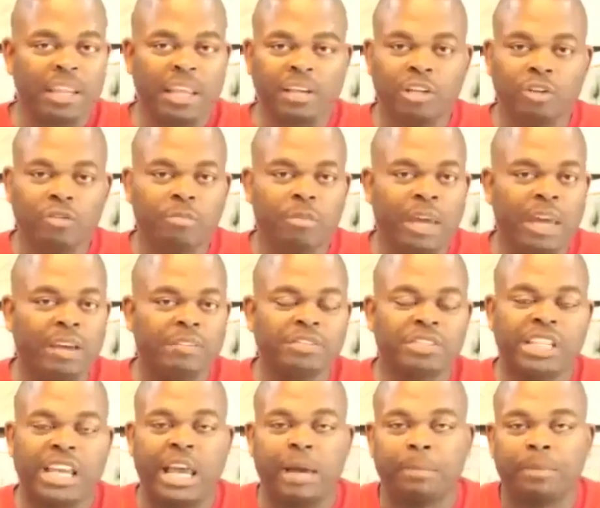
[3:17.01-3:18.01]
That you may have
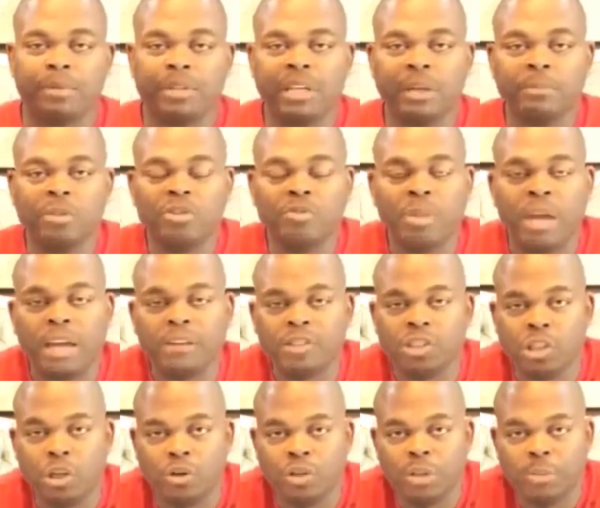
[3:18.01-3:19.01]
sampled them, you may have
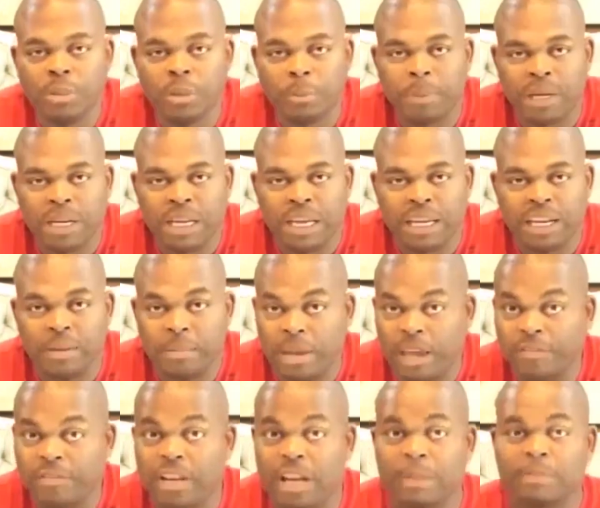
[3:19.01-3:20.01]
shown them the plan, they
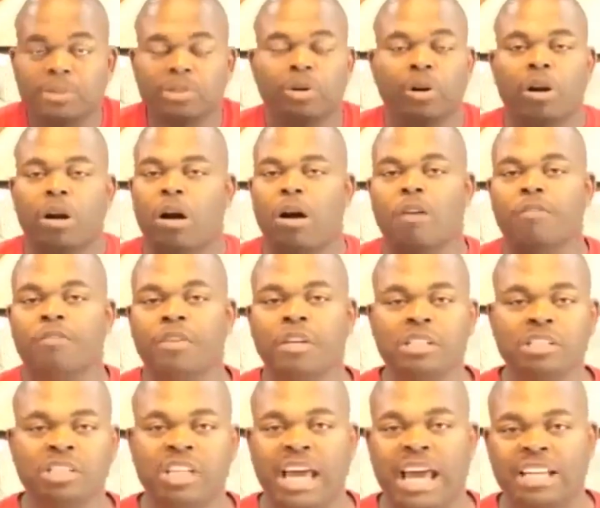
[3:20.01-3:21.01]
may have come to a coffee
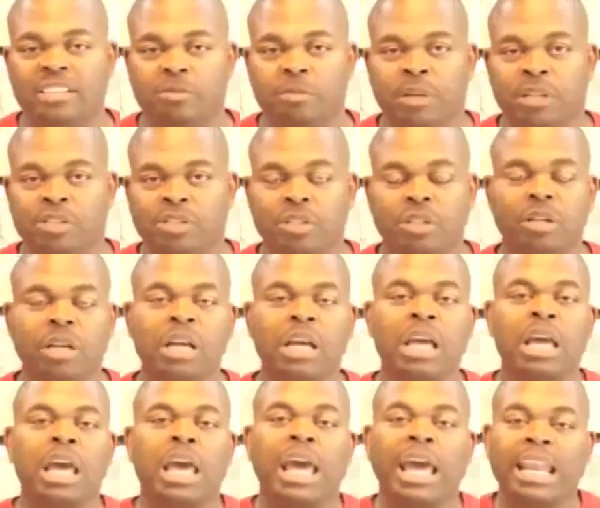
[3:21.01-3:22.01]
and jazz mixer,
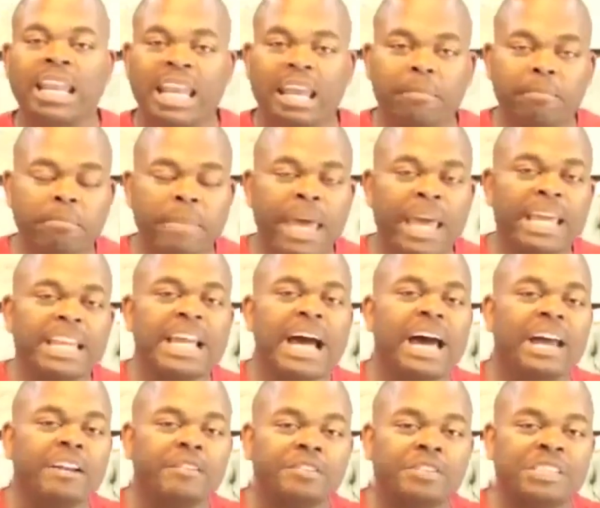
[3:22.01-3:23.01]
and they may
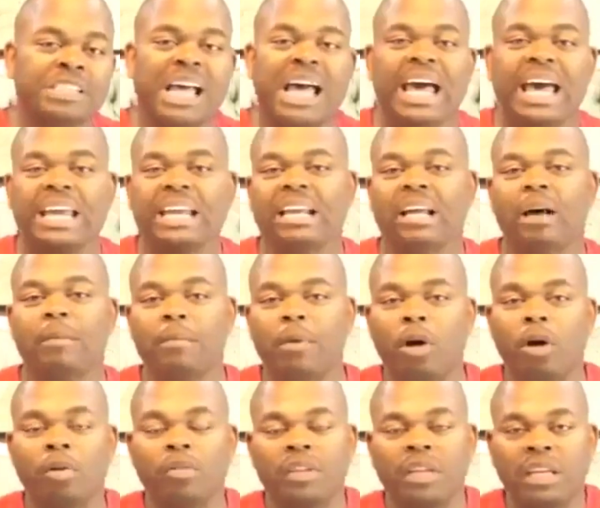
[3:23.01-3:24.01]
not have signed up
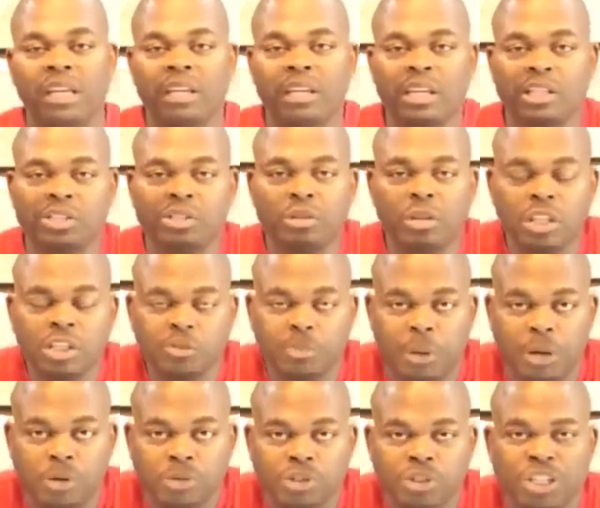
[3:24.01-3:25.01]
on the initial
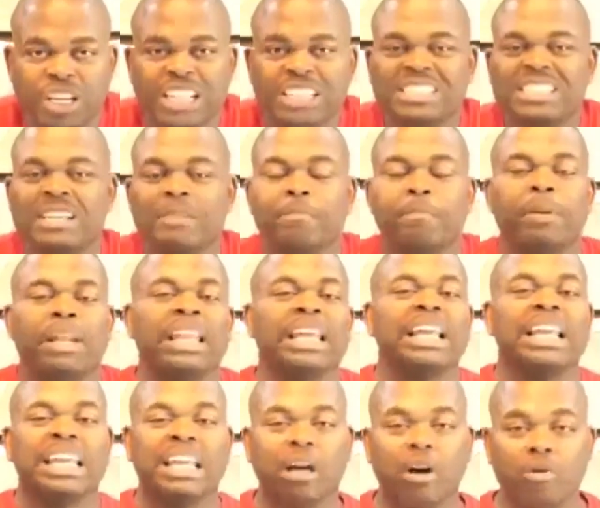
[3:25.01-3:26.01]
exposure. It's
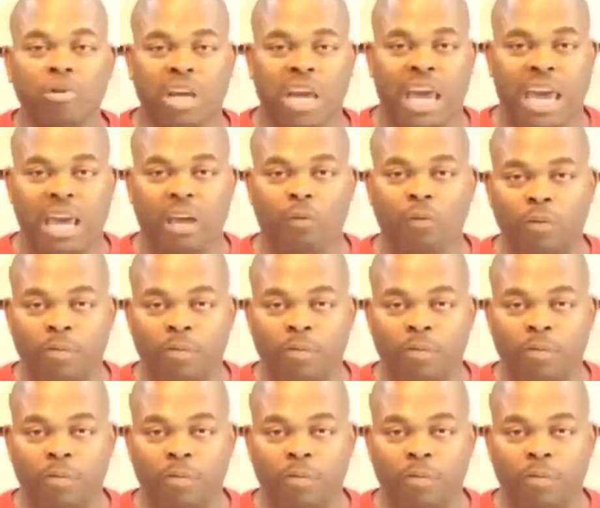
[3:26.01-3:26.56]
completely okay.